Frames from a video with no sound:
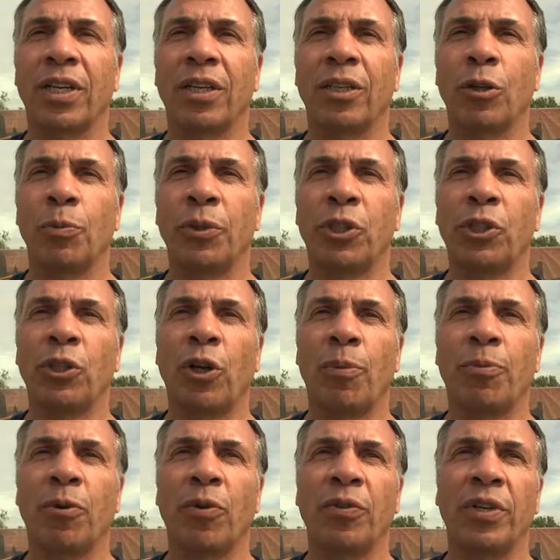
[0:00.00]
to get a little bit
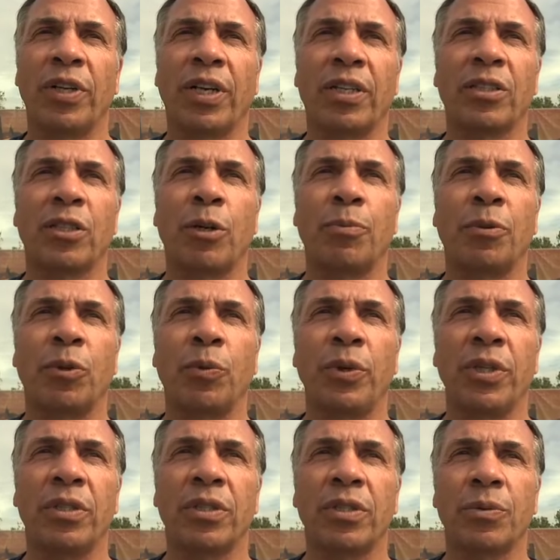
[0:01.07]
sharper over the next couple of
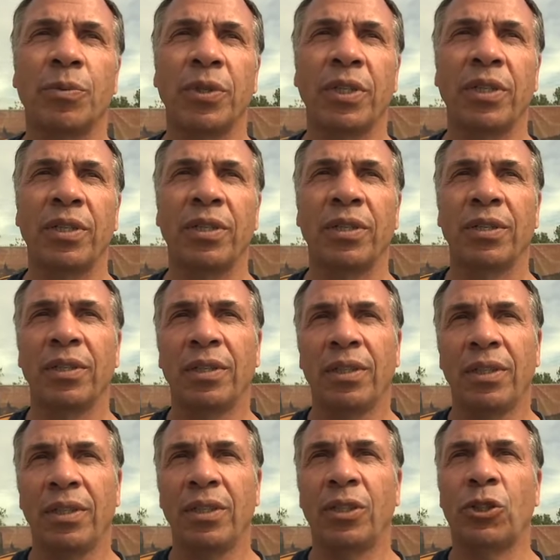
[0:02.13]
weeks as we
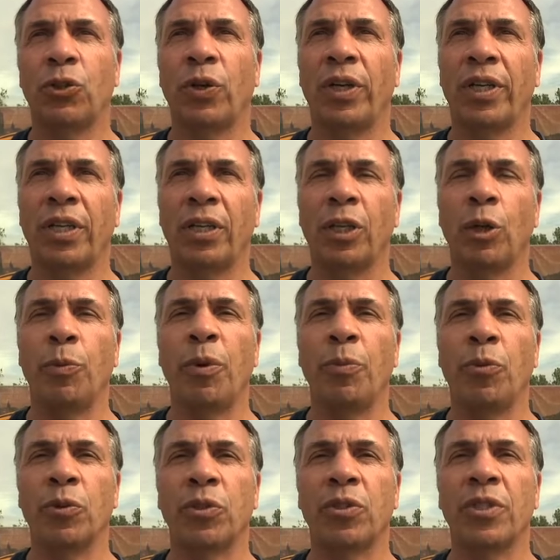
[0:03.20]
you know, try to get a little
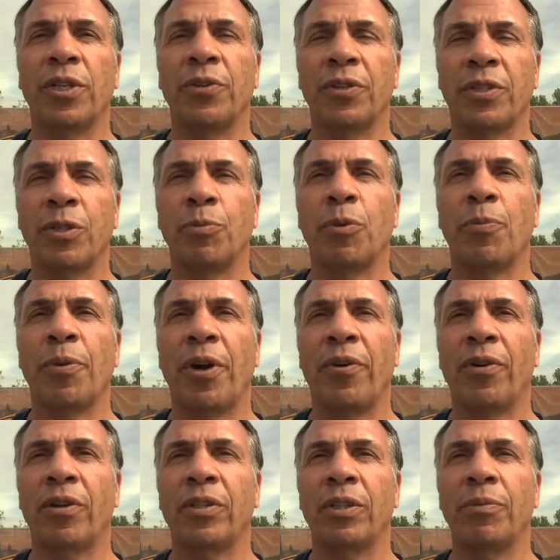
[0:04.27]
bit more serious in
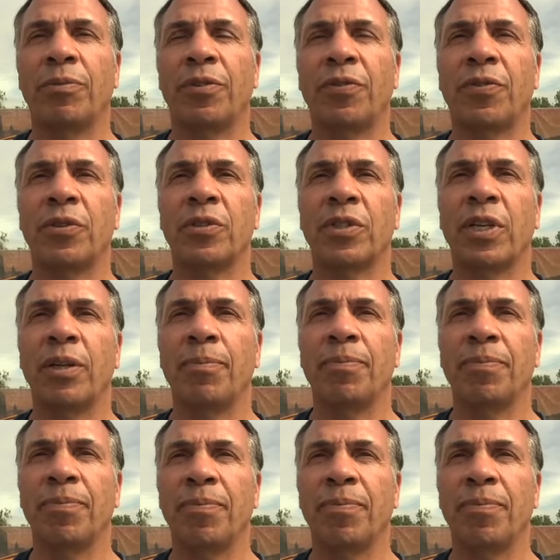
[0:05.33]
preparing our team for the first game.